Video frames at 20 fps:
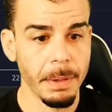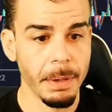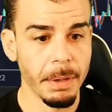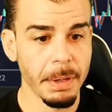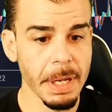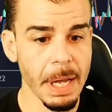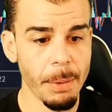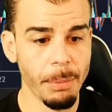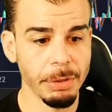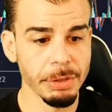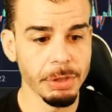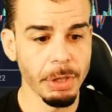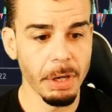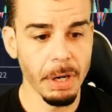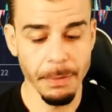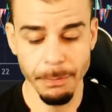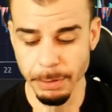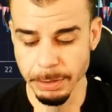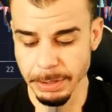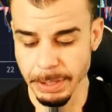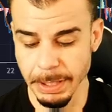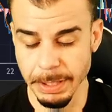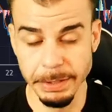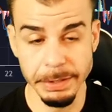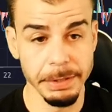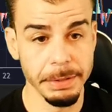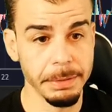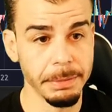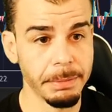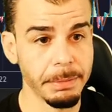Okay, and we'll start off with
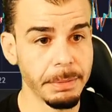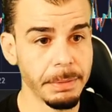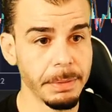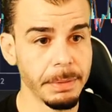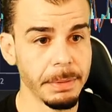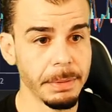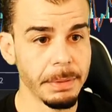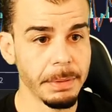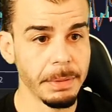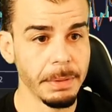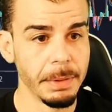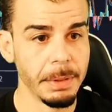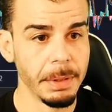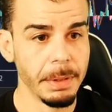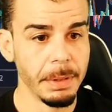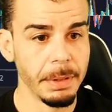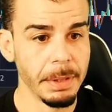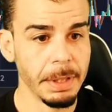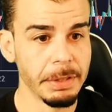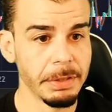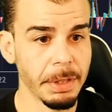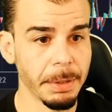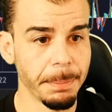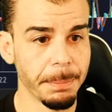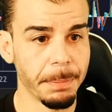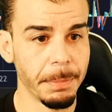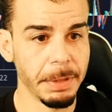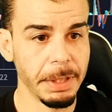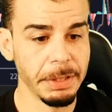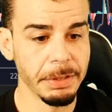these. These are
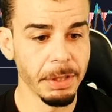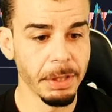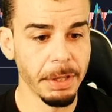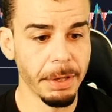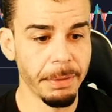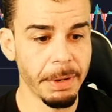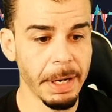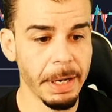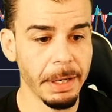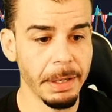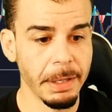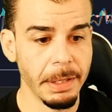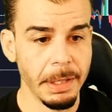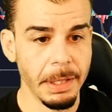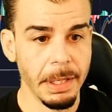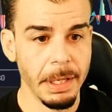these are good right here.